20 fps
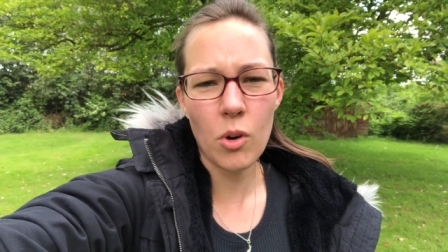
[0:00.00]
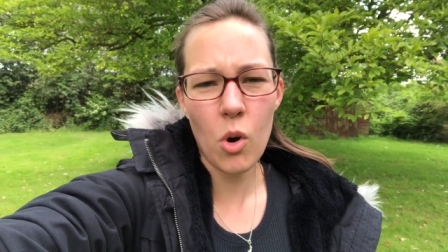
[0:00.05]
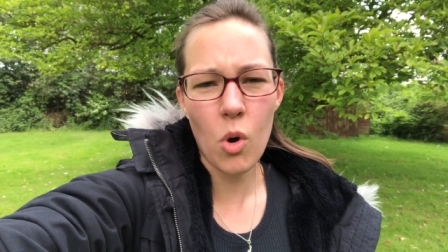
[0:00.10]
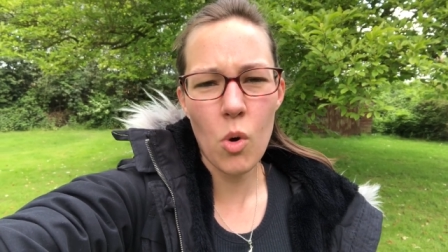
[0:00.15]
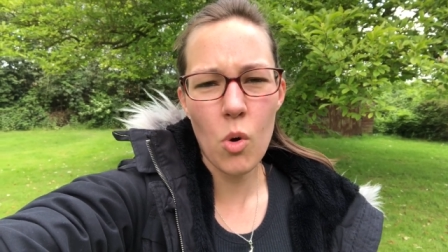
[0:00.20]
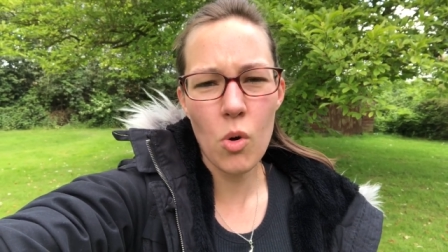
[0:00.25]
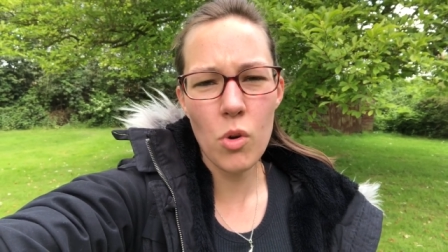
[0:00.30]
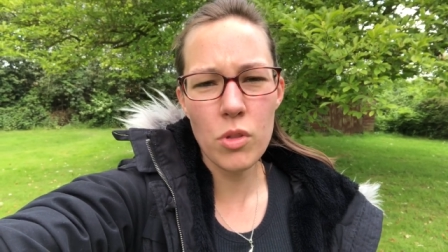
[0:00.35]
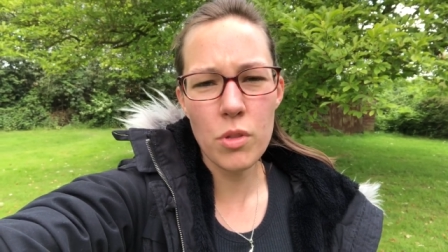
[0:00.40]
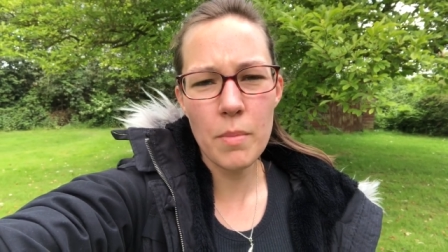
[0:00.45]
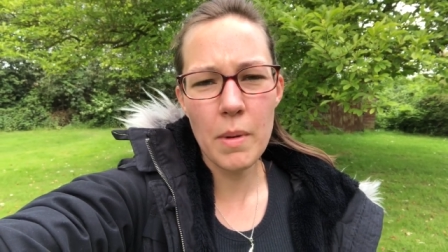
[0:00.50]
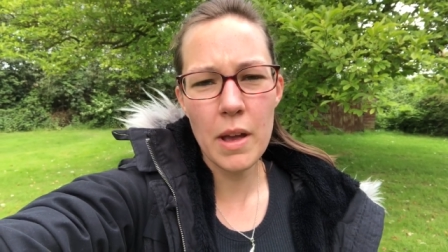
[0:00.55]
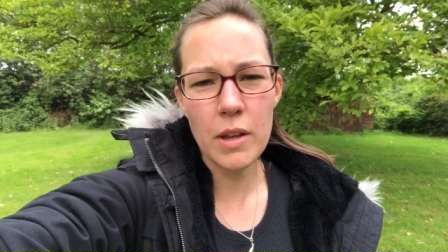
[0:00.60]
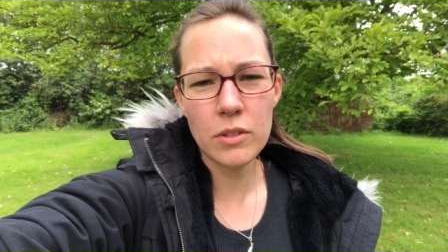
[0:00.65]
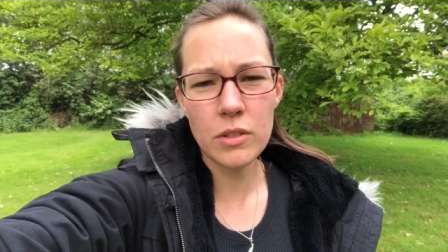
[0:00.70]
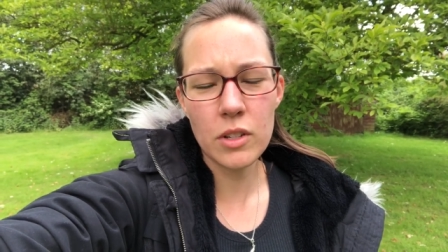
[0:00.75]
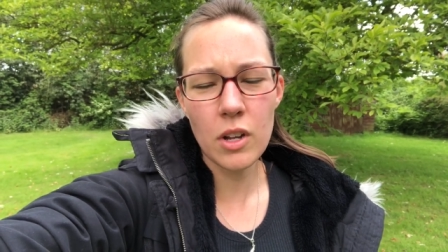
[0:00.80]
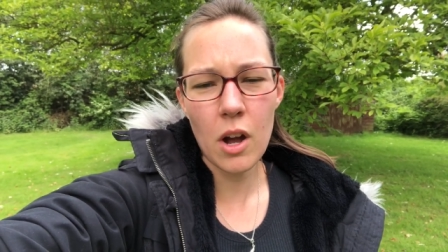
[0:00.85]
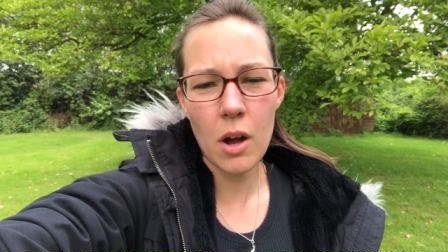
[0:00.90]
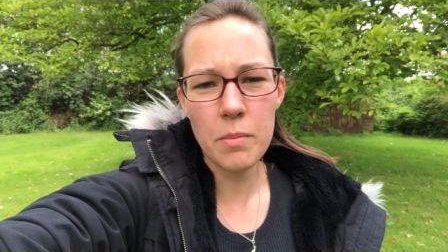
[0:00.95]
all the
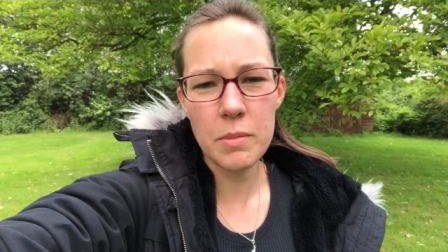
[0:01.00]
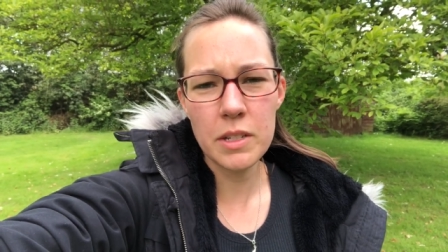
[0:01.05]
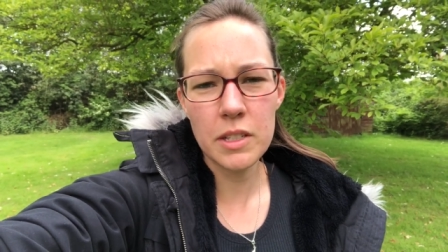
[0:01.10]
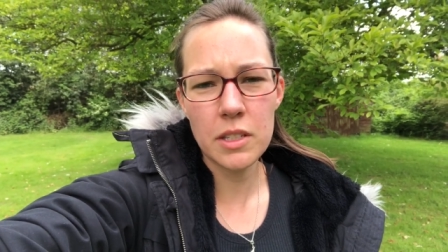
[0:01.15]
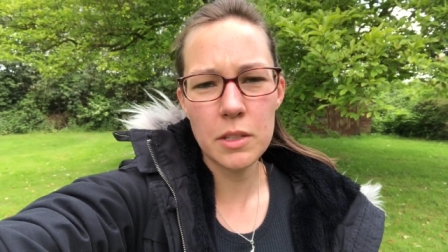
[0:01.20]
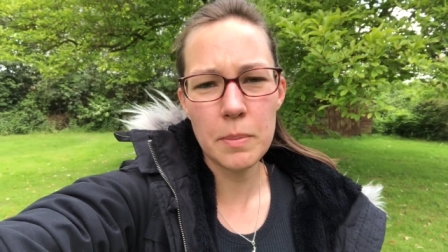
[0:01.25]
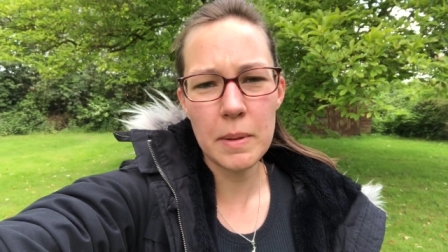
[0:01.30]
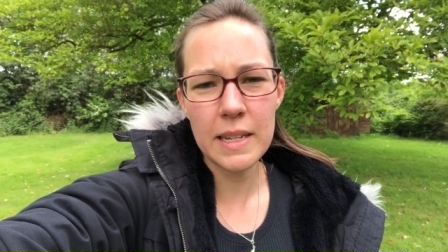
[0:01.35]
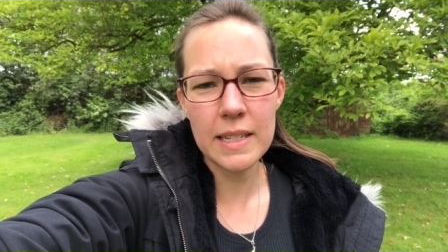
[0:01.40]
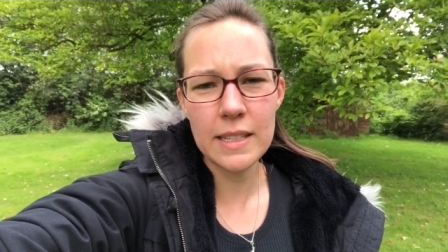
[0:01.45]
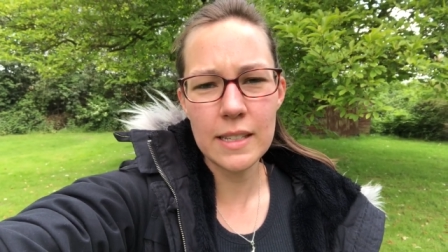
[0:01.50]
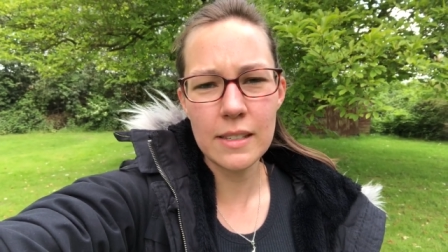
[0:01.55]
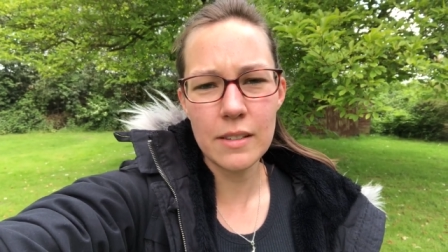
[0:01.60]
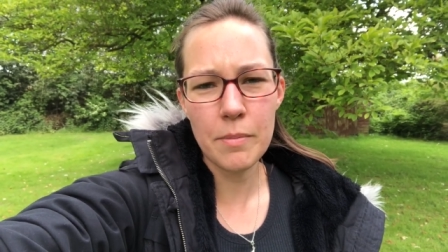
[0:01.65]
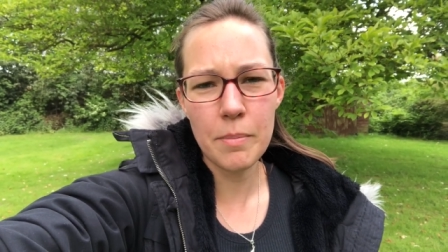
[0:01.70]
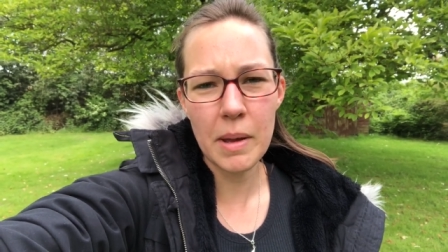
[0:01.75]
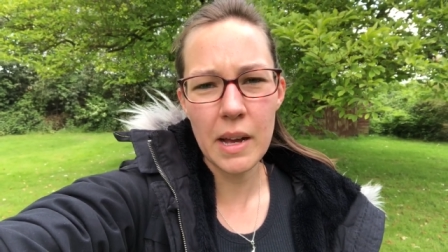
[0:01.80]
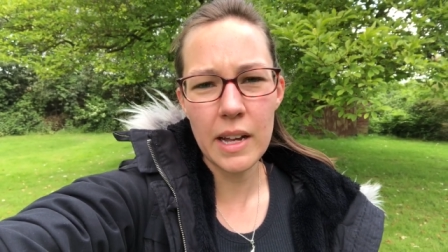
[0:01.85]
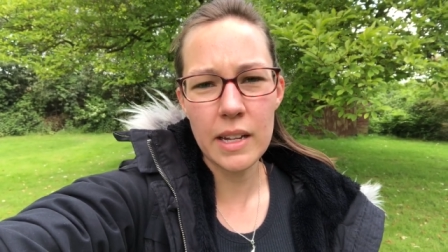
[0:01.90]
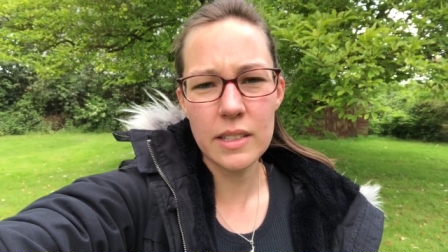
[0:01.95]
most common species of
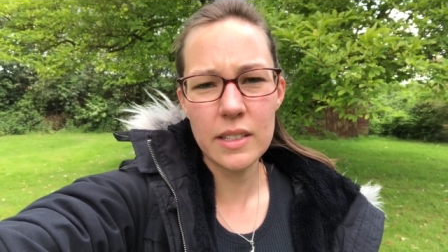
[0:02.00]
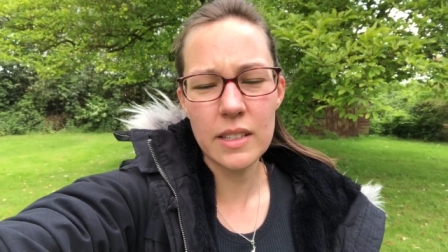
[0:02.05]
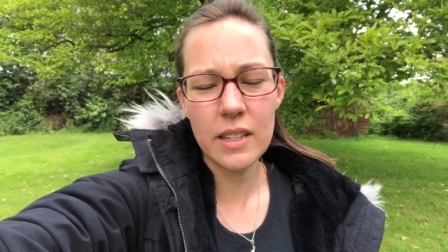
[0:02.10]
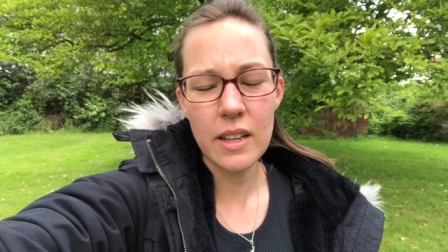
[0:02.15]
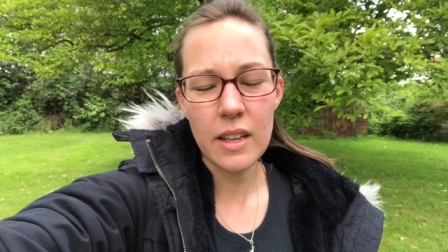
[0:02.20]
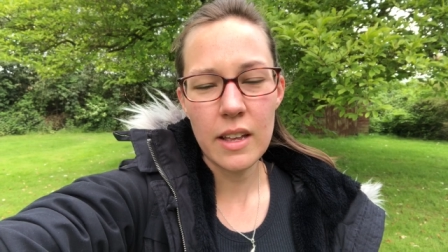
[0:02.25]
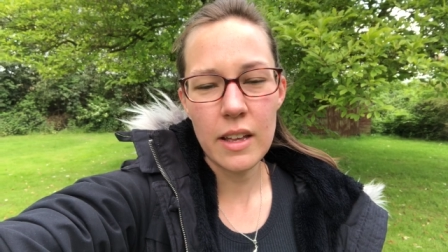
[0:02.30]
birds